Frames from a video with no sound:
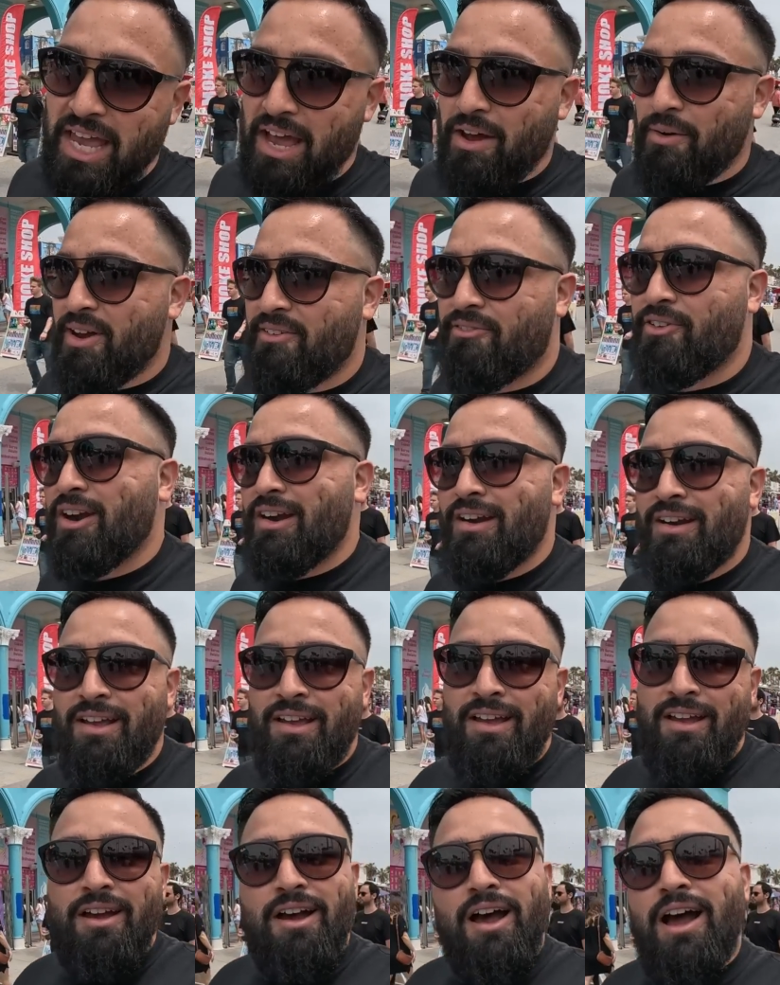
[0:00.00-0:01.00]
However,
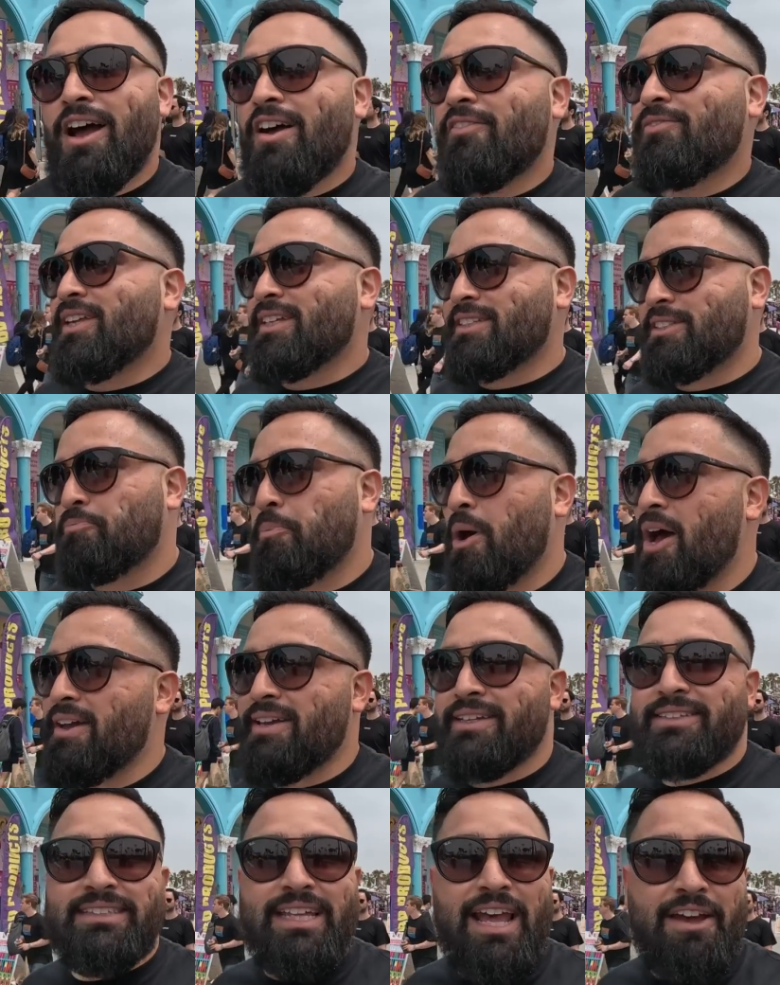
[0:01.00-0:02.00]
this
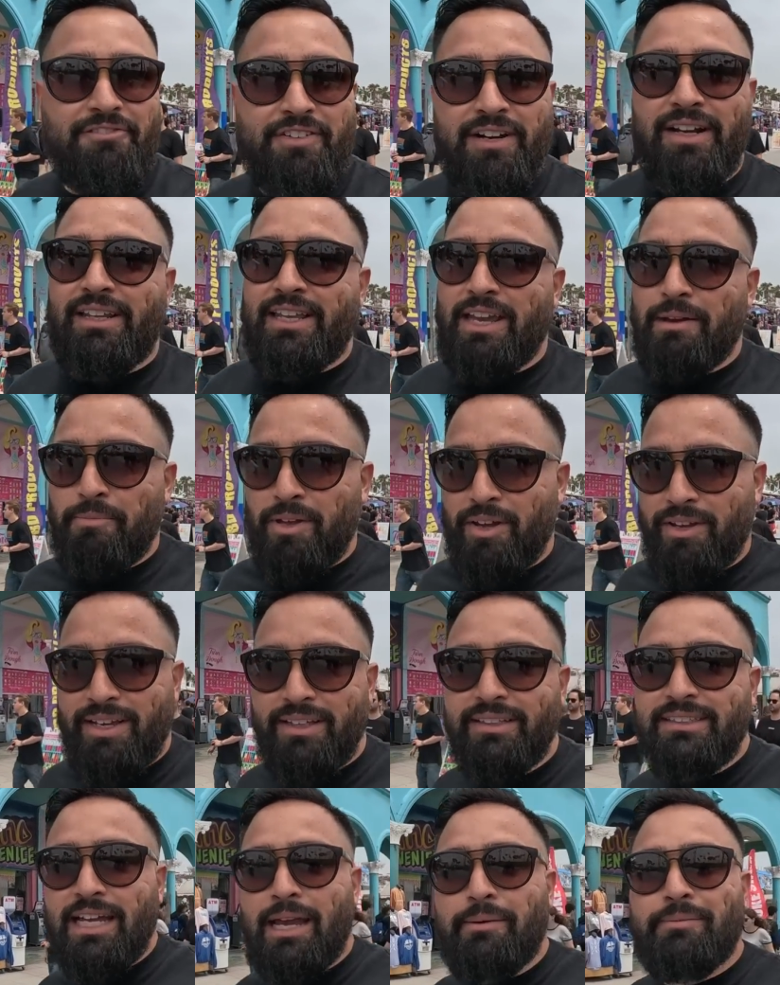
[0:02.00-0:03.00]
spot is definitely a
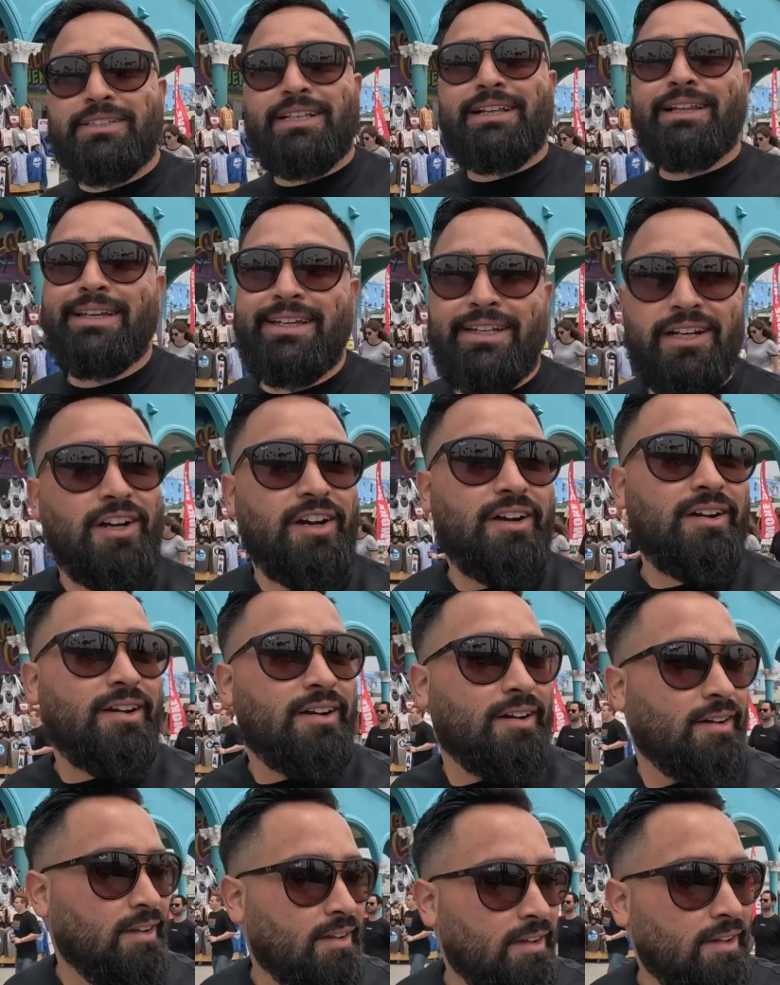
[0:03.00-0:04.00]
million times cleaner
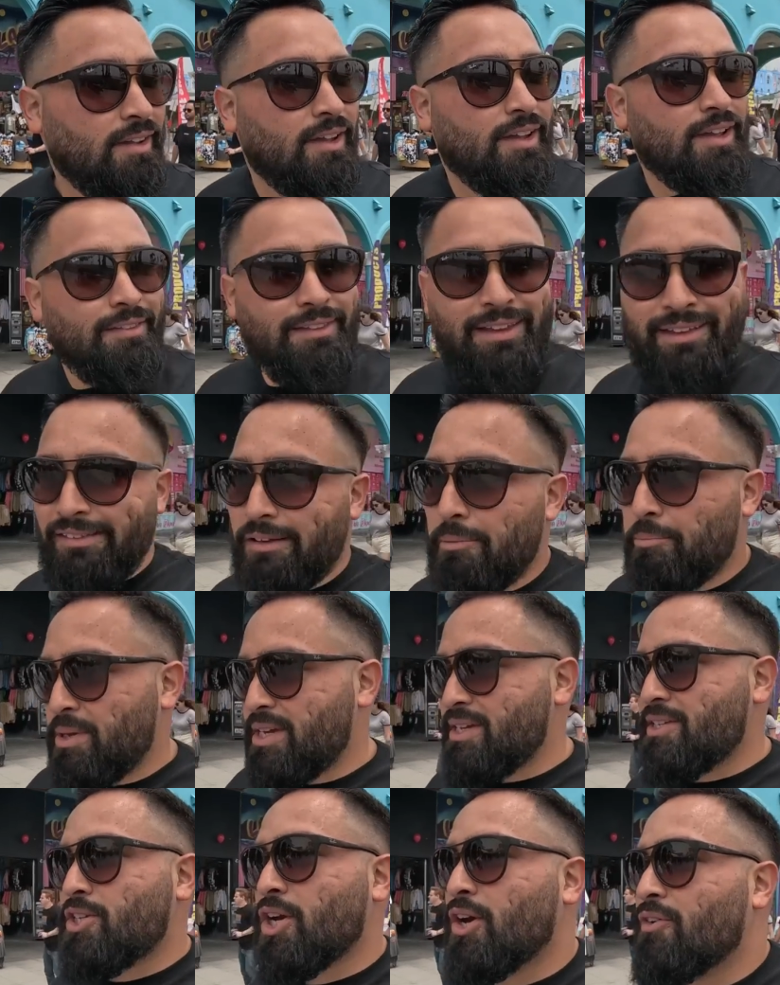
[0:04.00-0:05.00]
than the
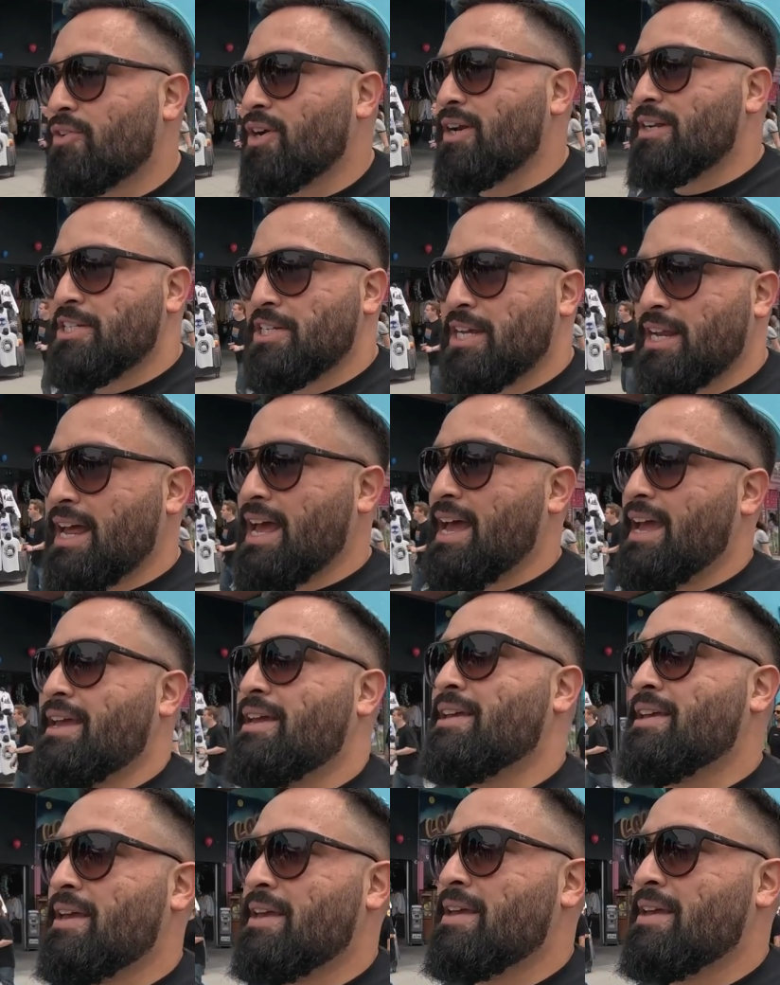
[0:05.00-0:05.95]
beach over in Chennai.